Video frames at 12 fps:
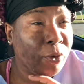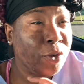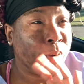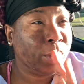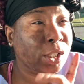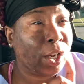If
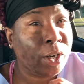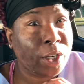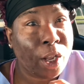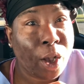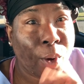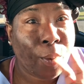you're
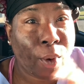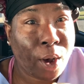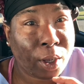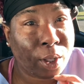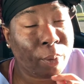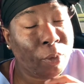returning,
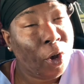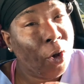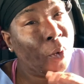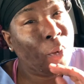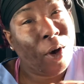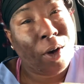welcome,
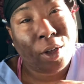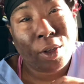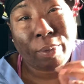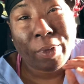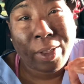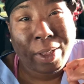
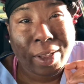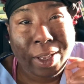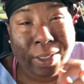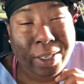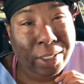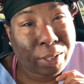welcome.
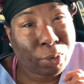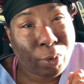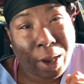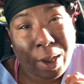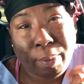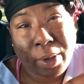Hit that
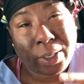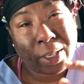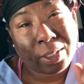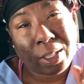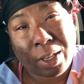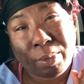subscribe button,
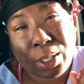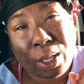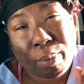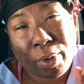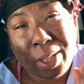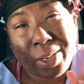that thumbs
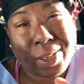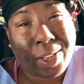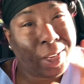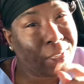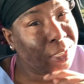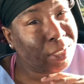up button,
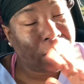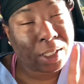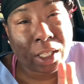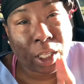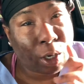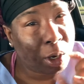and this is a
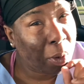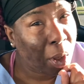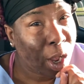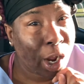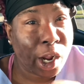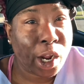little
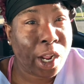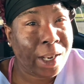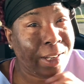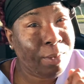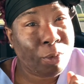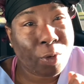
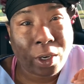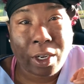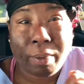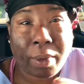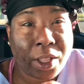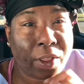early
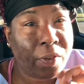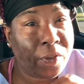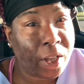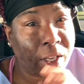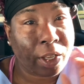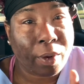morning
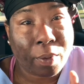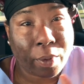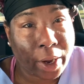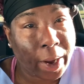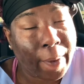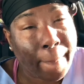motherfucking
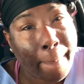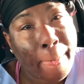rant.